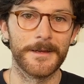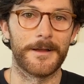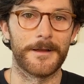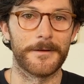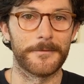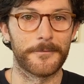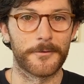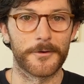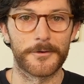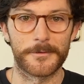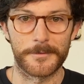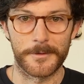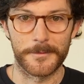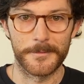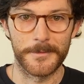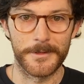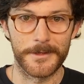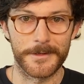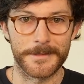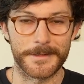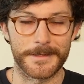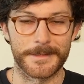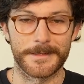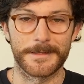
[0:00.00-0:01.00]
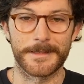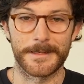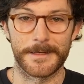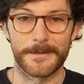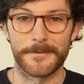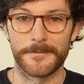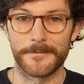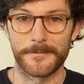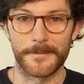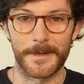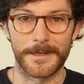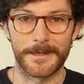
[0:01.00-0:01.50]
affordable meals instead
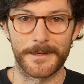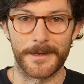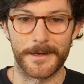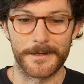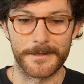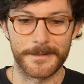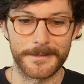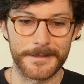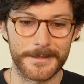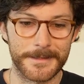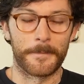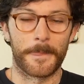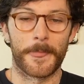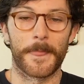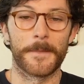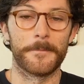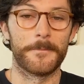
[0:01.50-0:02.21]
of McDonald's.